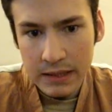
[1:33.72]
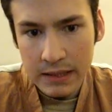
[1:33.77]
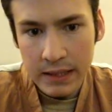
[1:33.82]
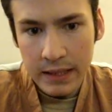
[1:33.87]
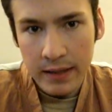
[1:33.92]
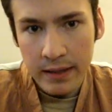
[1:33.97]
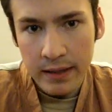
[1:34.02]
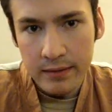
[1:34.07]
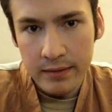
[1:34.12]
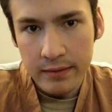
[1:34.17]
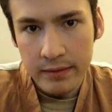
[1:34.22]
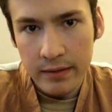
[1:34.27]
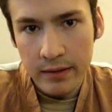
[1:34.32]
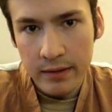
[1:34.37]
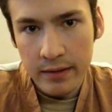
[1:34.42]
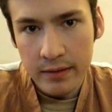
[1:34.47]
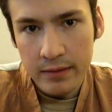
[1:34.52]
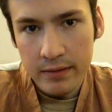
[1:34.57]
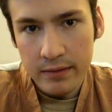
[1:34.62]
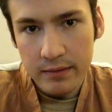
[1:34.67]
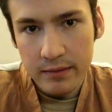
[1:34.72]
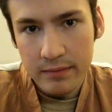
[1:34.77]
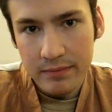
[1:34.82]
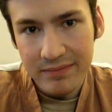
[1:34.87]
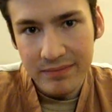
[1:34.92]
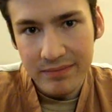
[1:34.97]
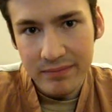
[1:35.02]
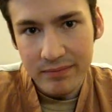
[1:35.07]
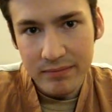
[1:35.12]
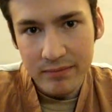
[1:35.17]
Yeah,
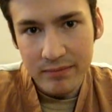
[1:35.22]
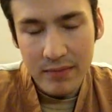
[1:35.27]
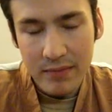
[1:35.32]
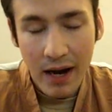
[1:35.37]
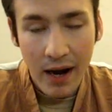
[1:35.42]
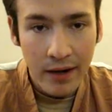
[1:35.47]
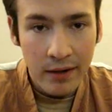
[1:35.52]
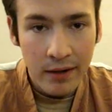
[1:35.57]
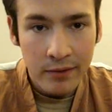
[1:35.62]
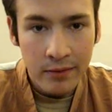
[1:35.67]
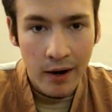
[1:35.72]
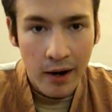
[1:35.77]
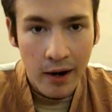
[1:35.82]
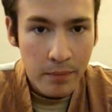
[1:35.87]
I don't know.